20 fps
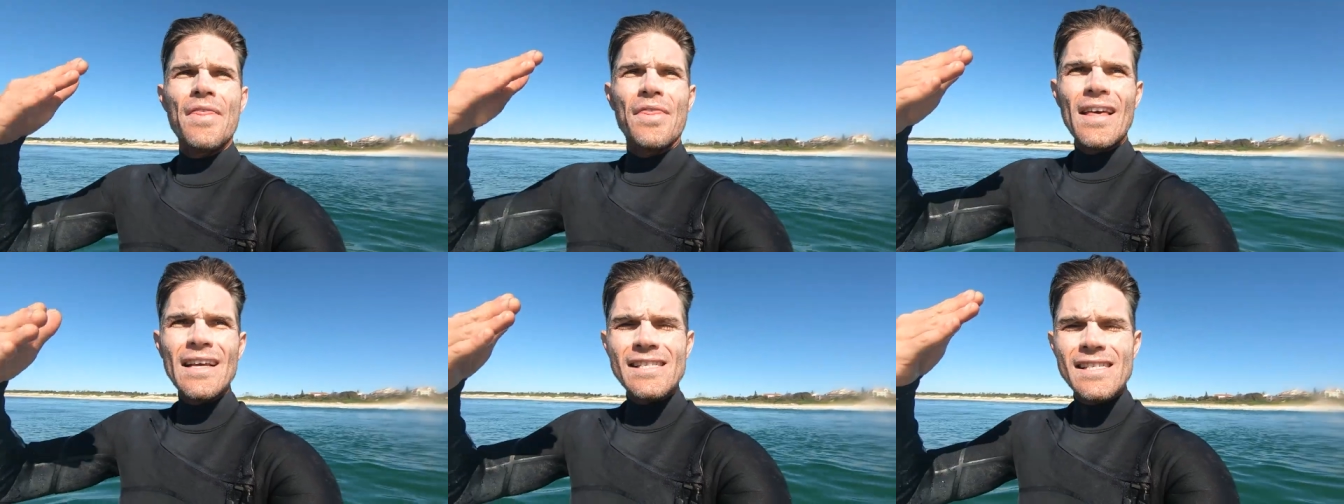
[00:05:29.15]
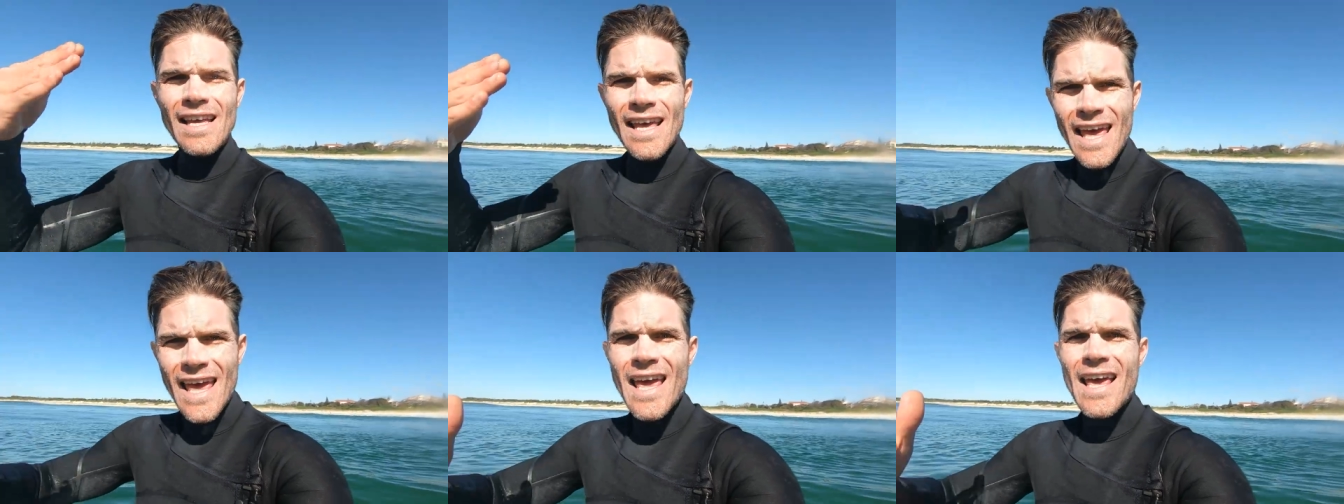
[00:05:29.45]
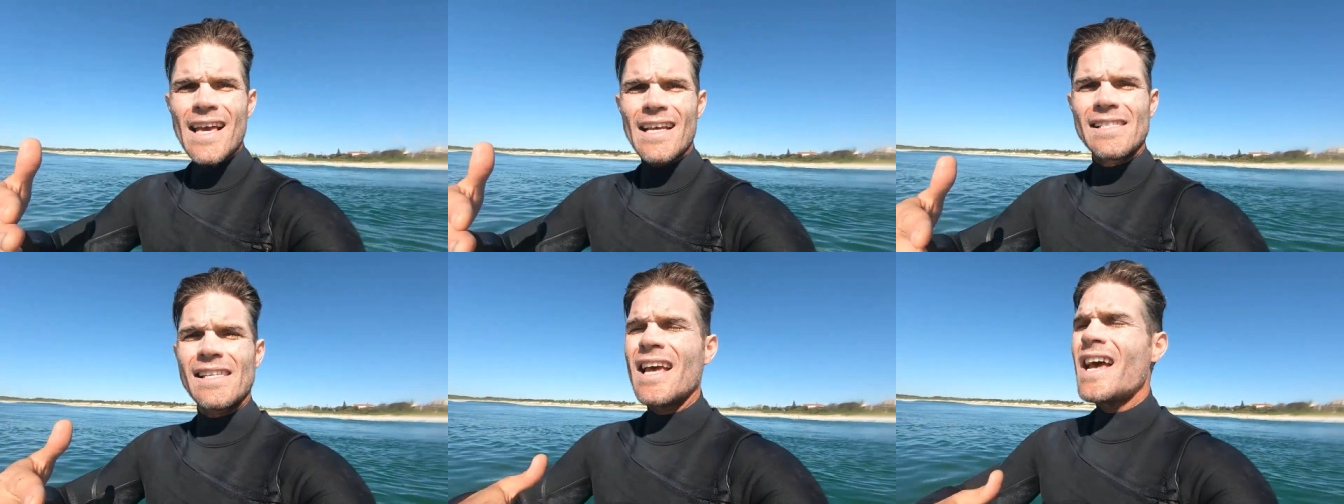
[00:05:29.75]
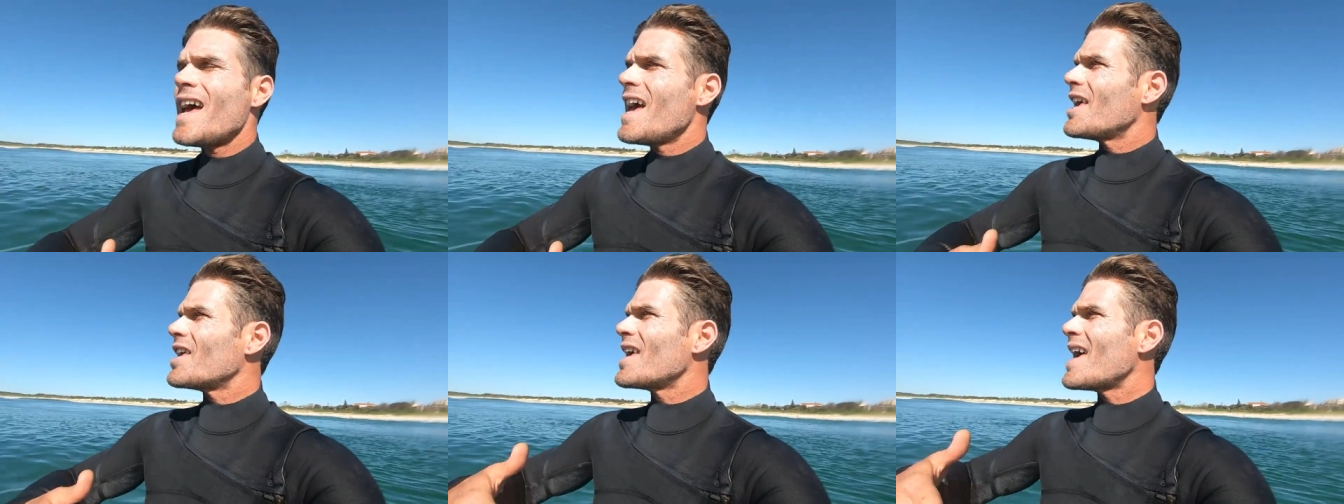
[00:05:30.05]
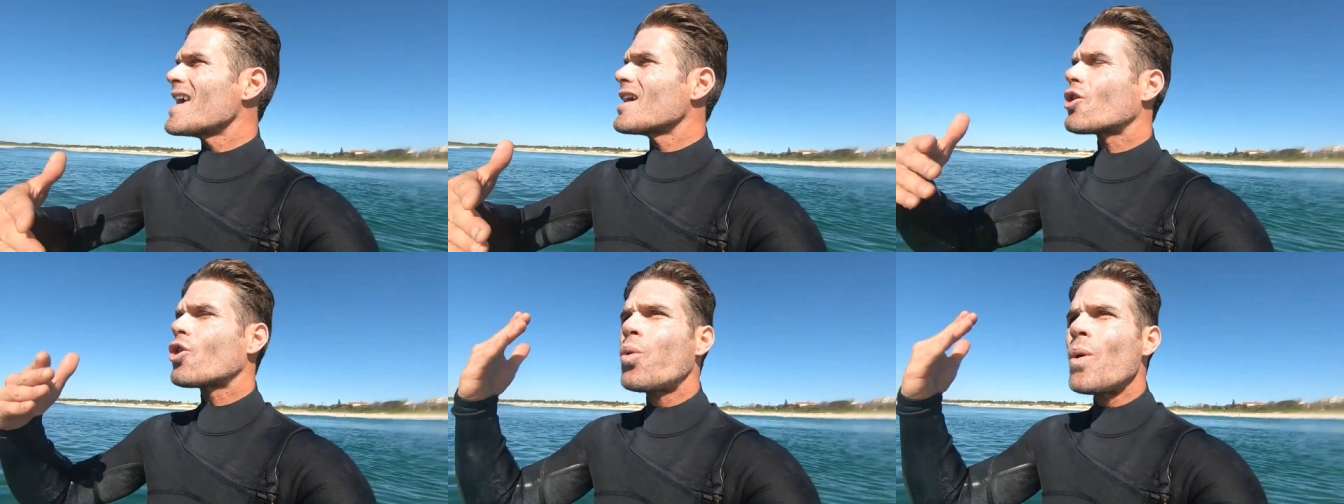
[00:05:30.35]
This is,
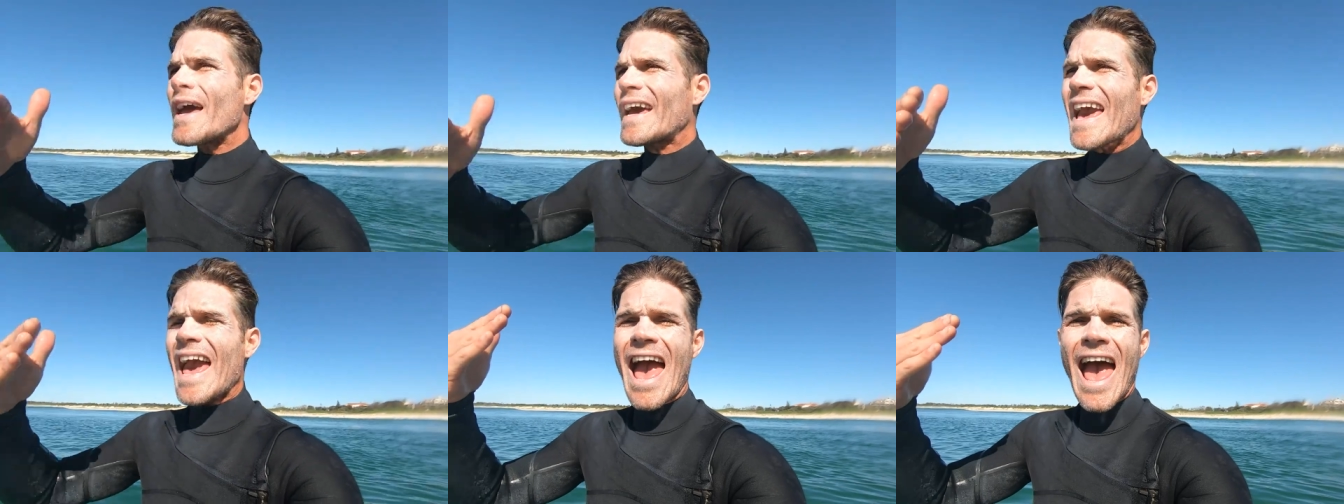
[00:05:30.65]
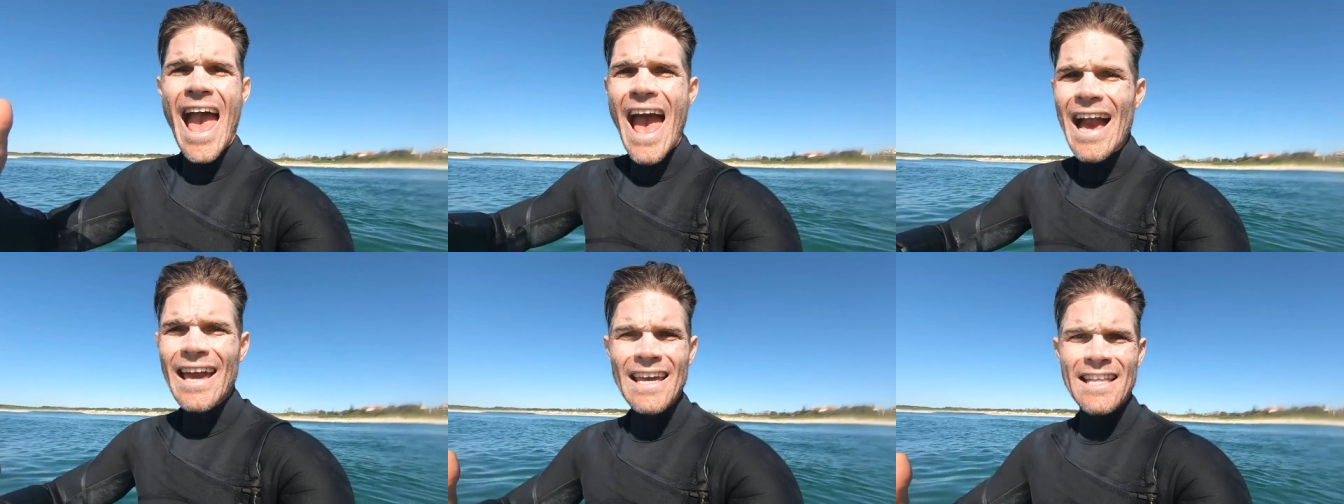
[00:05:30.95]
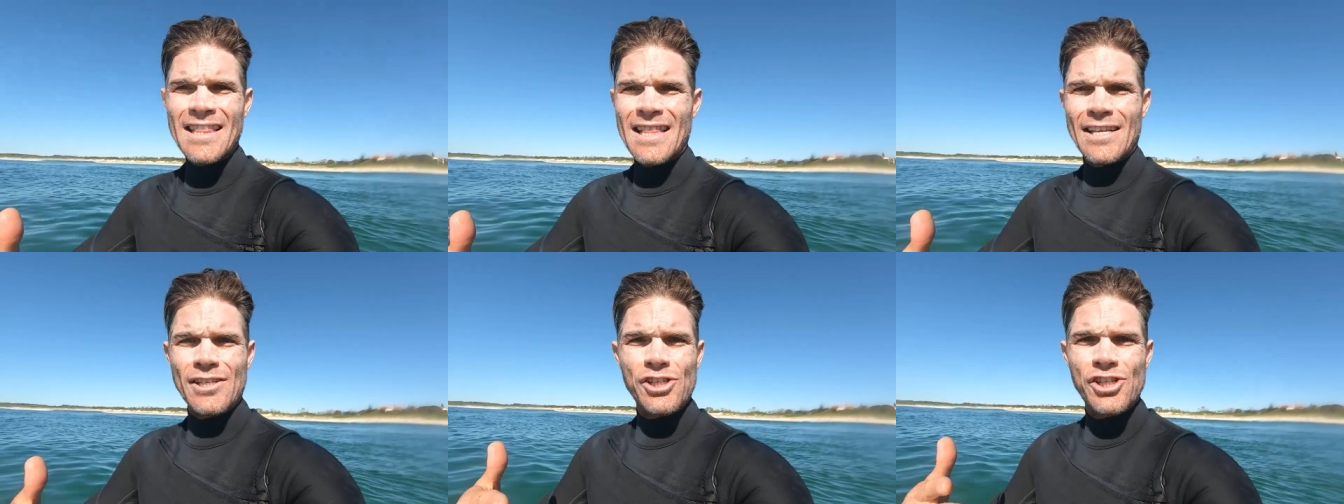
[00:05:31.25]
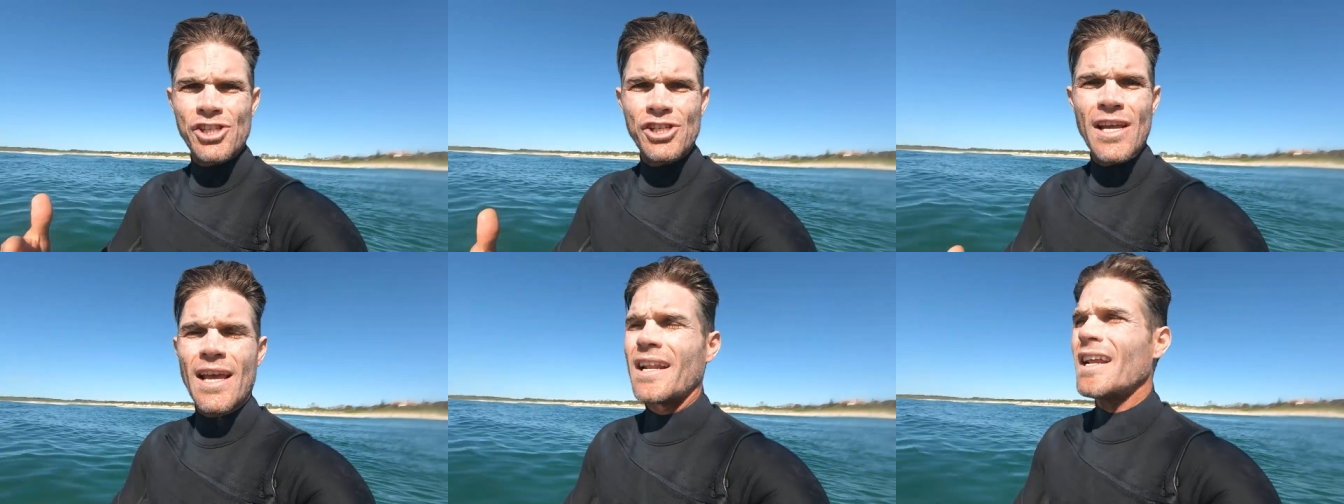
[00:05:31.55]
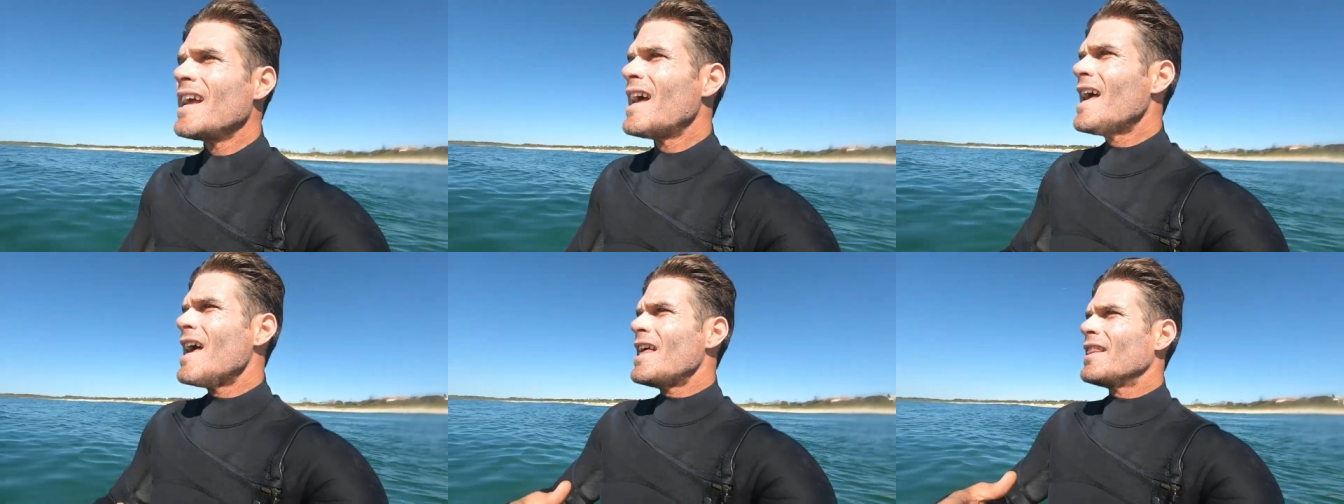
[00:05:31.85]
you ain't quick hacking this
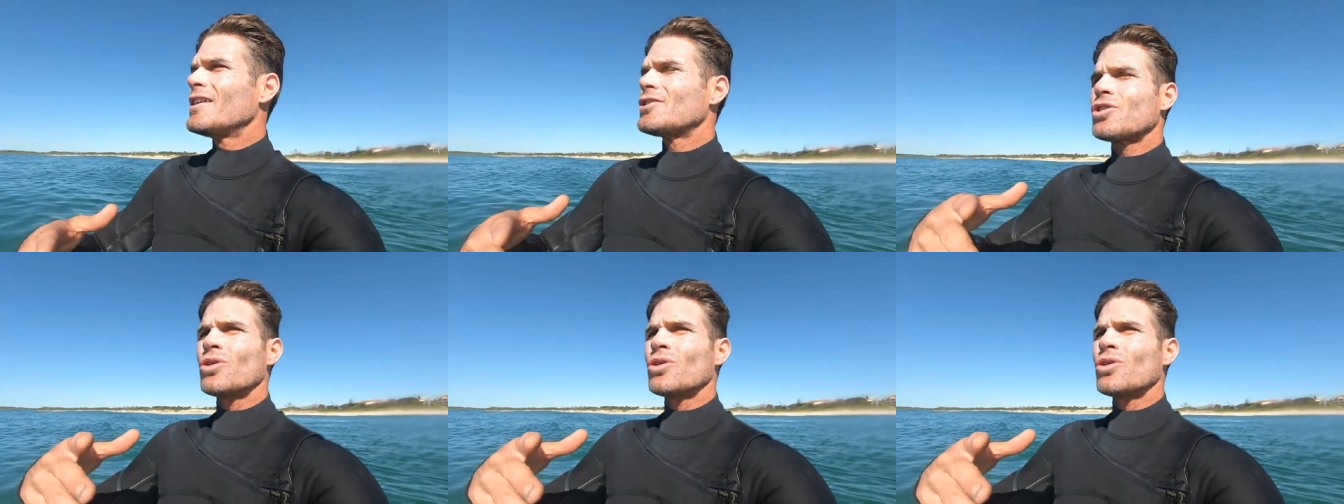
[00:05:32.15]
shit.